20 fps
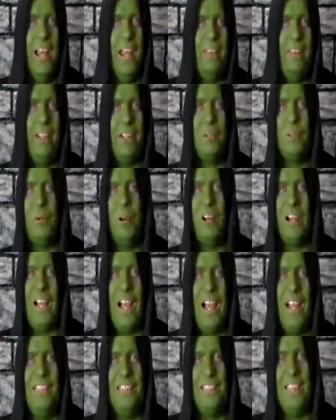and that's where
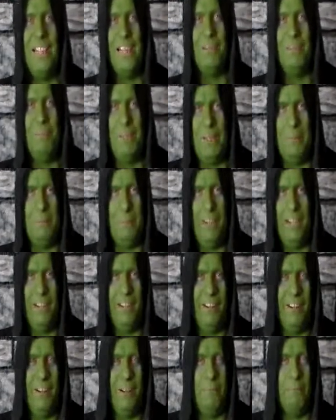guys like me
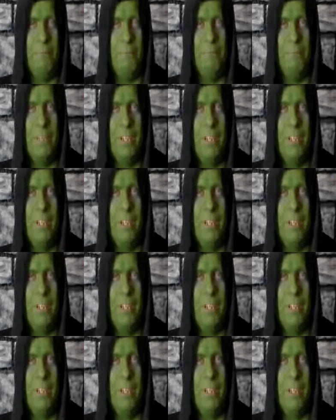pick it up.